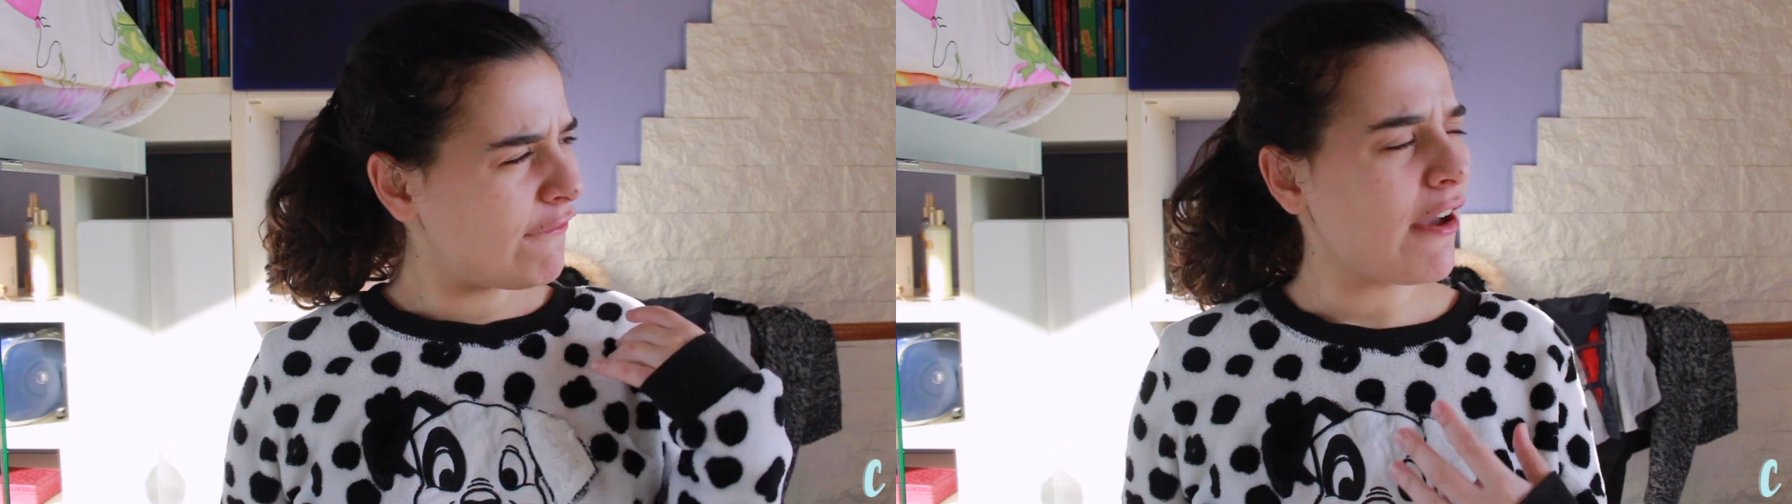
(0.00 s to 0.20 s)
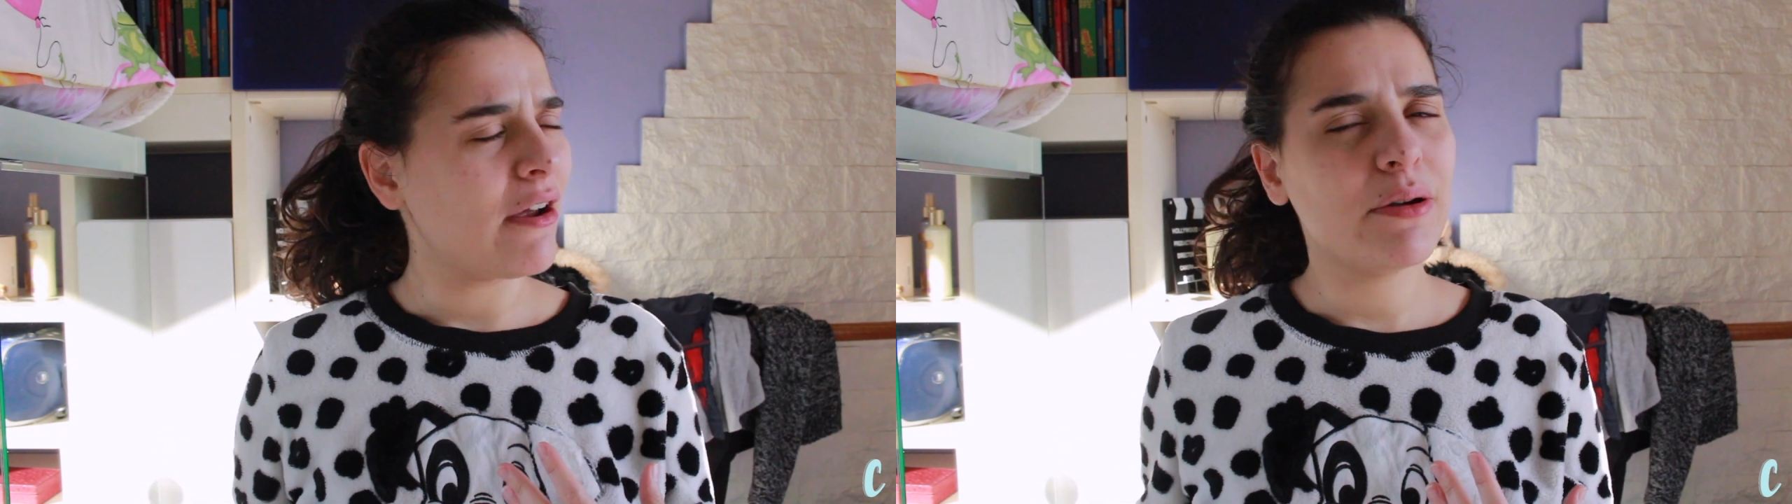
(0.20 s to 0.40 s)

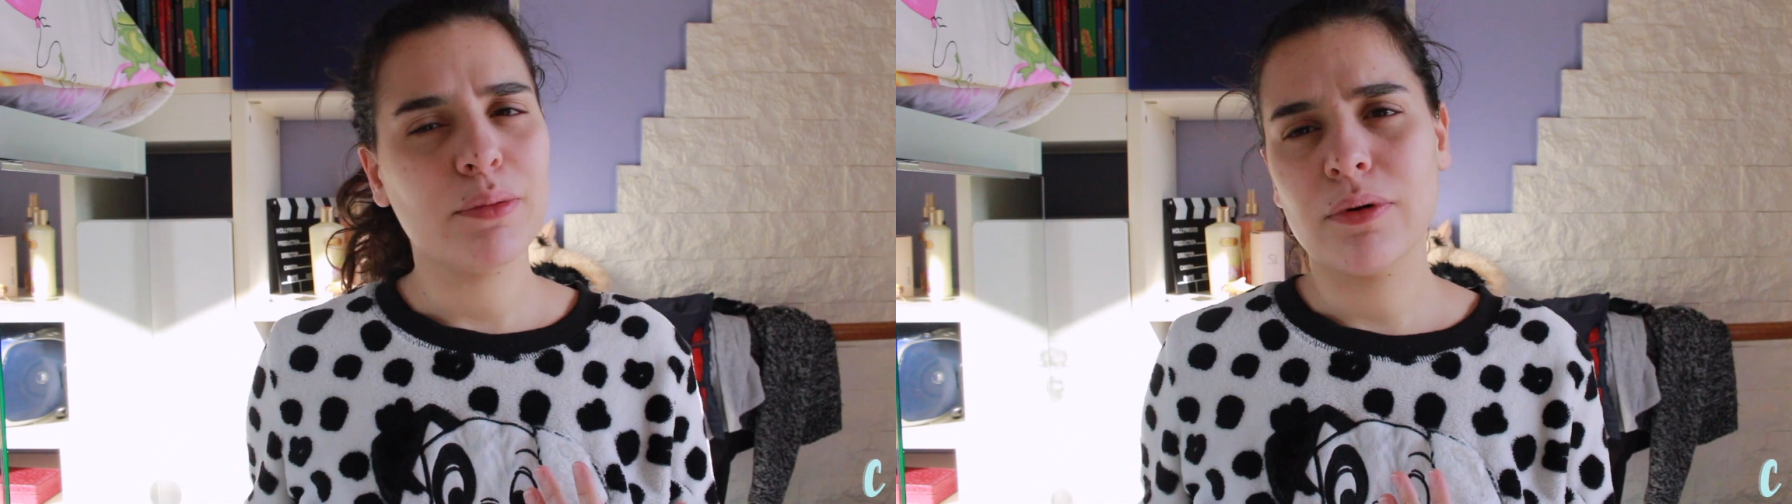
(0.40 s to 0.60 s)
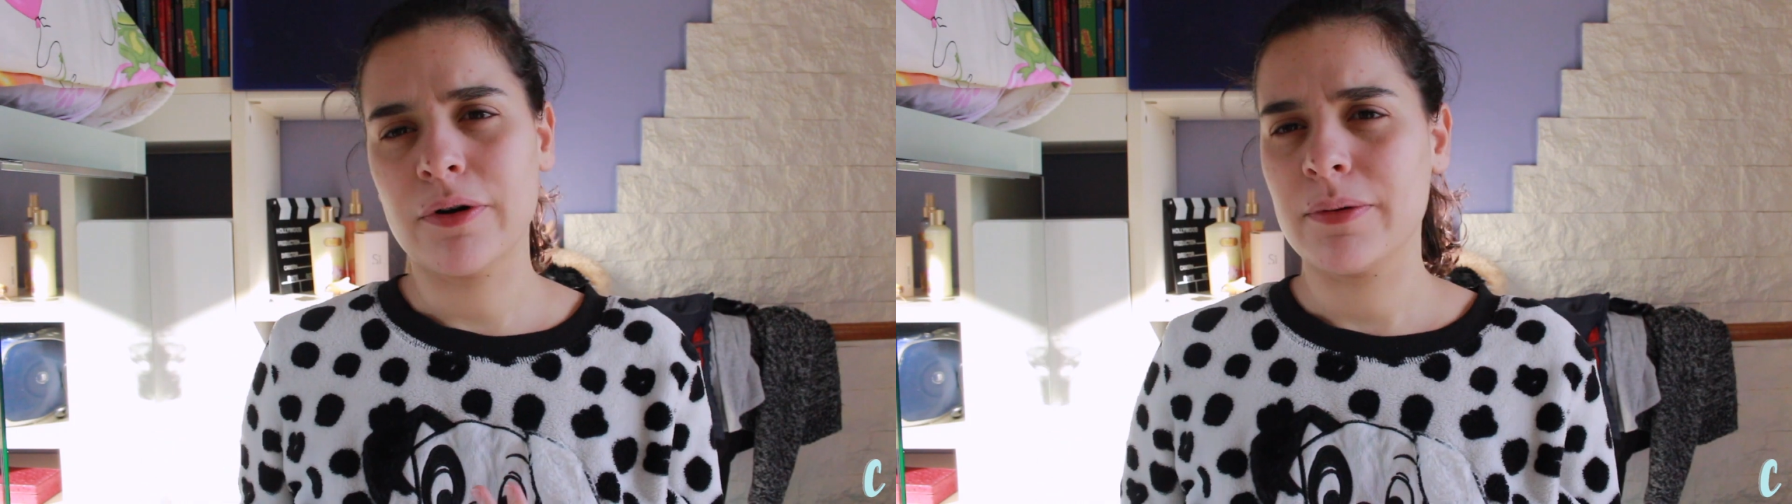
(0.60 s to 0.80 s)
Very
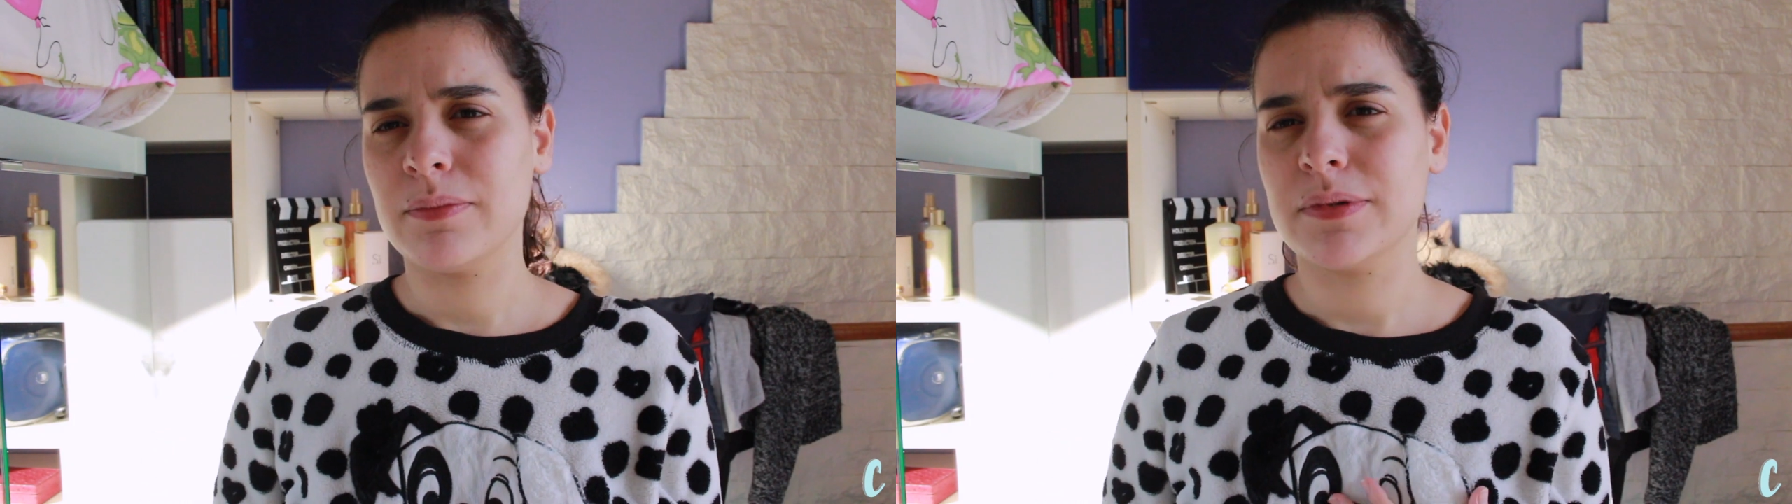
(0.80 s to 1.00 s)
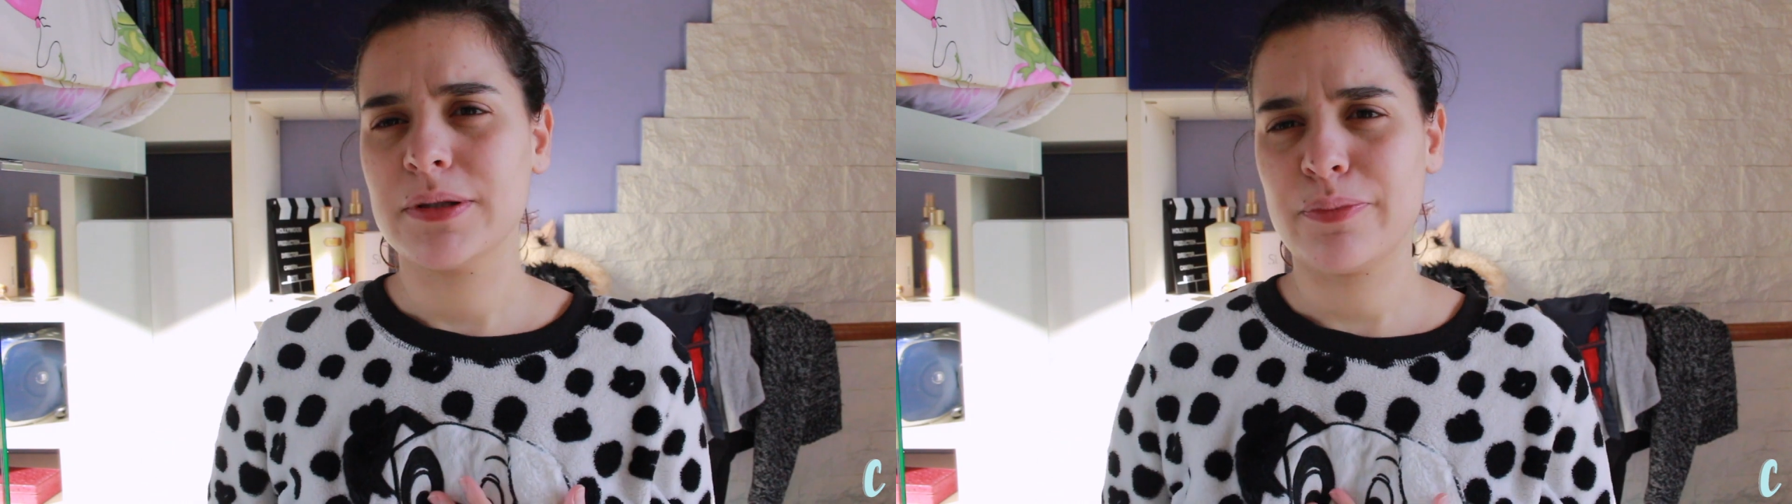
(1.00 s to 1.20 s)

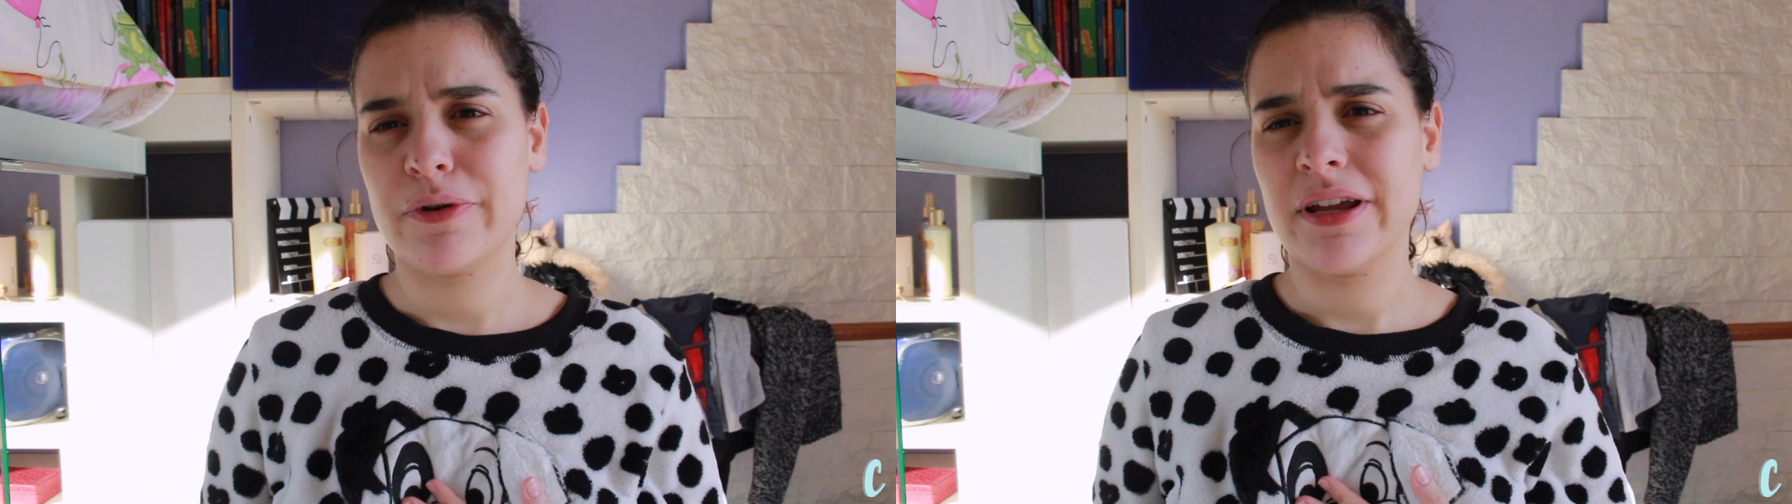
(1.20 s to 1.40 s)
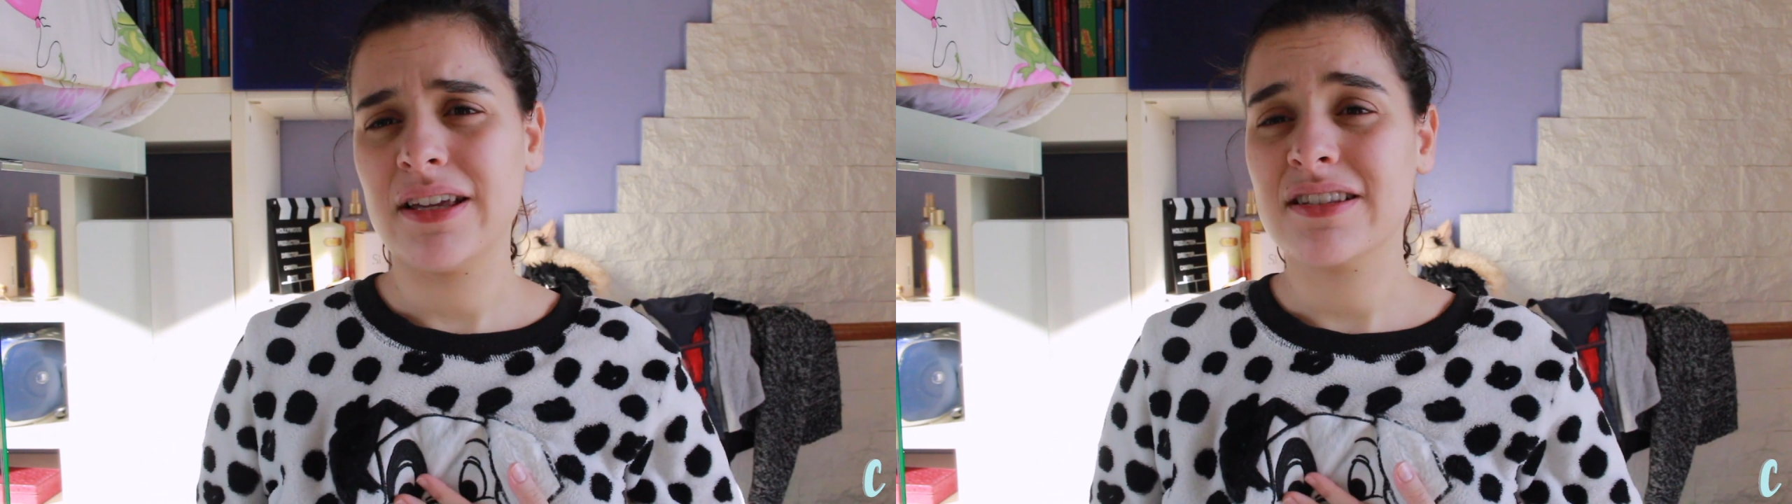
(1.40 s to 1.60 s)
warm.
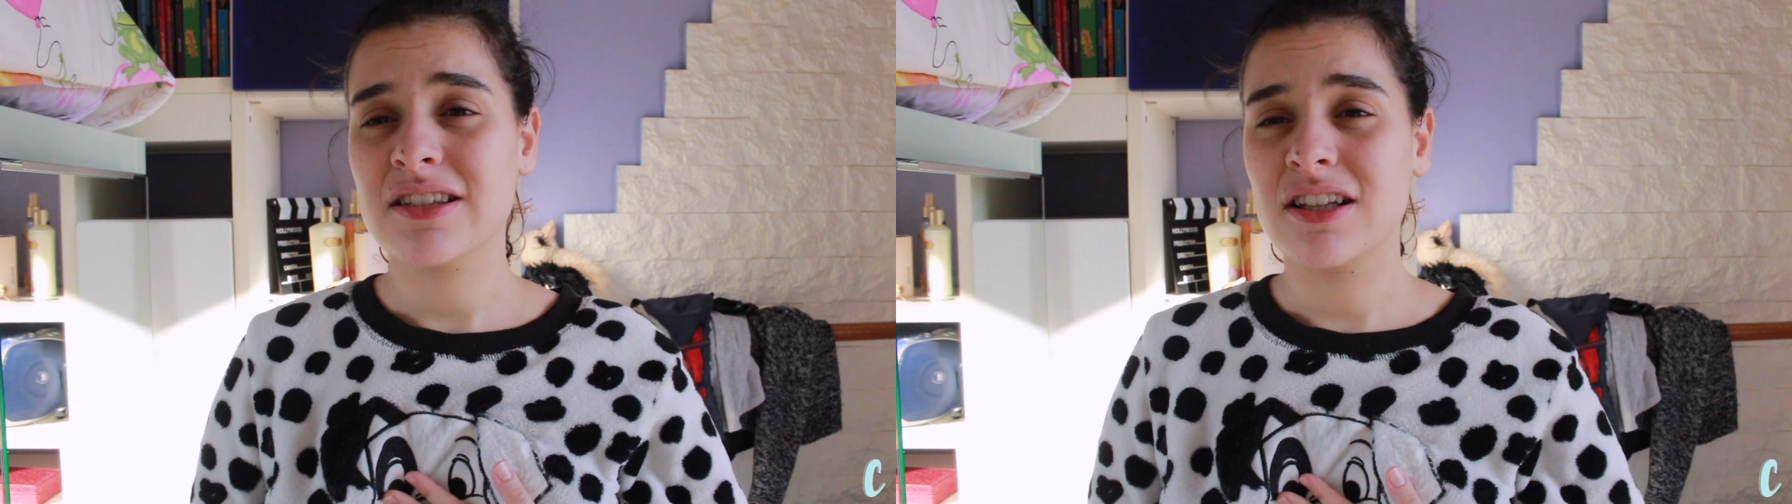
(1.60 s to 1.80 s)
Spring is